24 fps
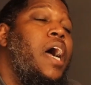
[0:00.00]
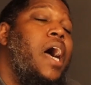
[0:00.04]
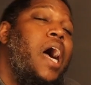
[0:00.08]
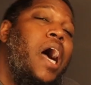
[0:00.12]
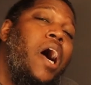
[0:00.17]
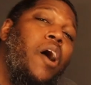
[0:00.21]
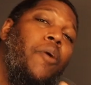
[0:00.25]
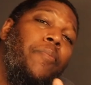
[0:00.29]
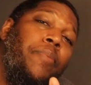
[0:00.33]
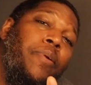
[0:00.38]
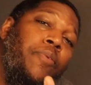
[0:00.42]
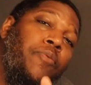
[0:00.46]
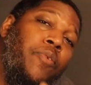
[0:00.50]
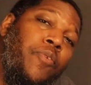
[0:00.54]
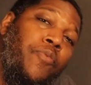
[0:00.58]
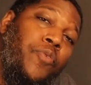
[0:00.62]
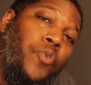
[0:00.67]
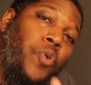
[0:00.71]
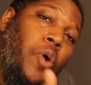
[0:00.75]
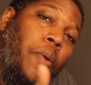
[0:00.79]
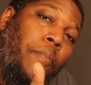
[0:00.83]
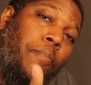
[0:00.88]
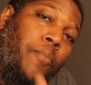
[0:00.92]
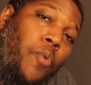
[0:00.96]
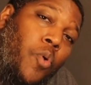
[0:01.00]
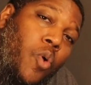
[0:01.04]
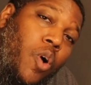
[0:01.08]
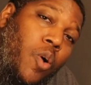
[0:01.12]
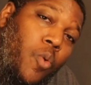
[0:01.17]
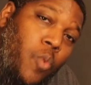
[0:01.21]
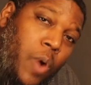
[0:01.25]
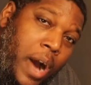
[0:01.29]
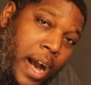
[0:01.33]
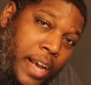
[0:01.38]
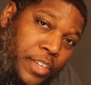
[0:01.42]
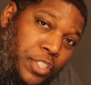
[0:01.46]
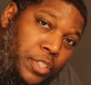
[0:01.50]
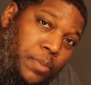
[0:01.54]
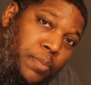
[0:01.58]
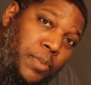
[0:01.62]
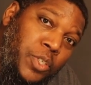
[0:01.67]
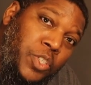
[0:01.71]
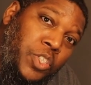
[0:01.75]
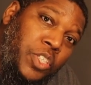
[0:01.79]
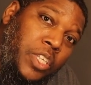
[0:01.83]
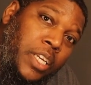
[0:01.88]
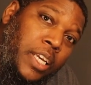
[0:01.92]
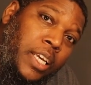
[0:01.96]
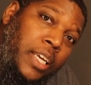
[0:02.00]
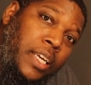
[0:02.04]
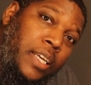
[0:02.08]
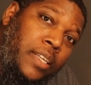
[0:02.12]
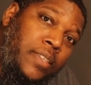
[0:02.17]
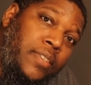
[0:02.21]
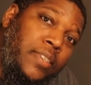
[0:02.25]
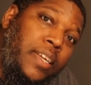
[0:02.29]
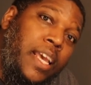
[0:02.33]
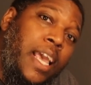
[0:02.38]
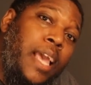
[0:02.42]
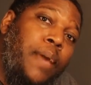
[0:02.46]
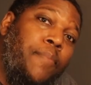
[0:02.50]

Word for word: I'll be reviewing more washing machines